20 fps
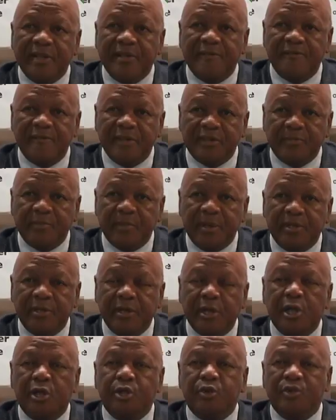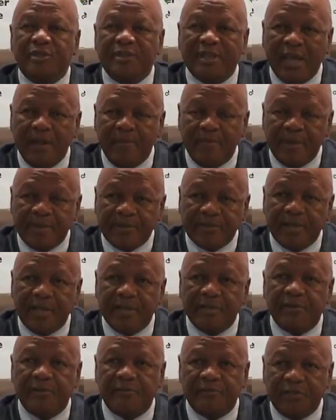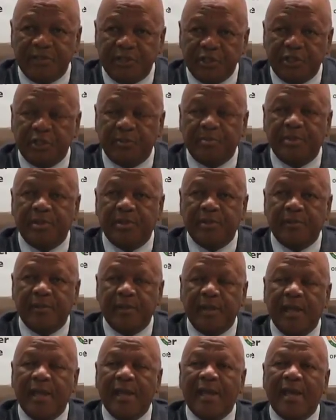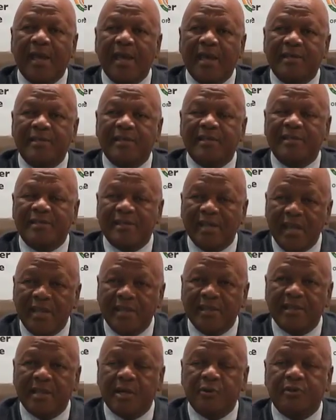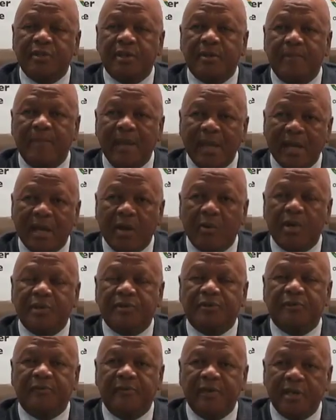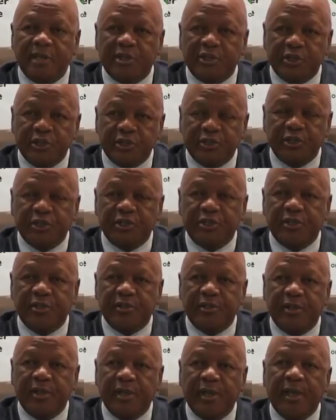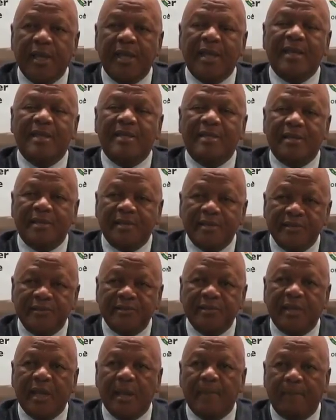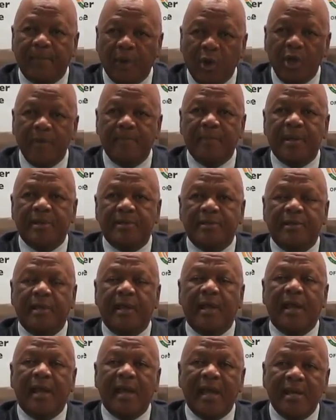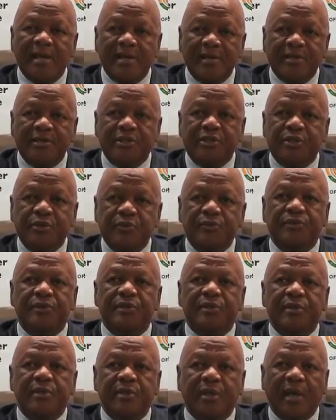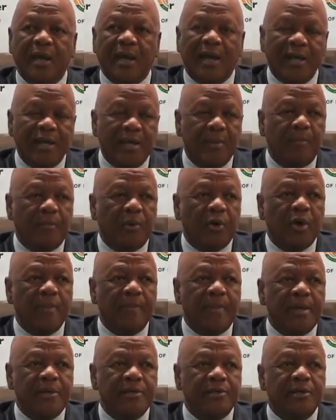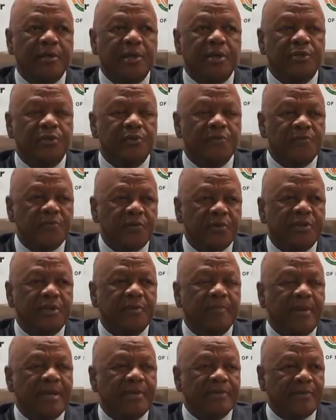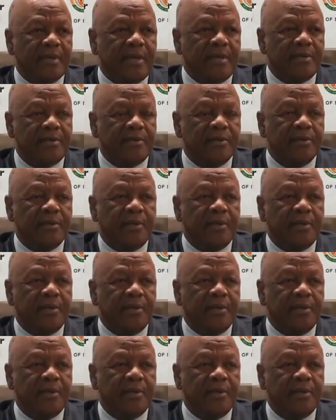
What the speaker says: investment to 10% of GDP, adding 10,000 megawatts of electricity, increasing employment and reducing unemployment to 14%,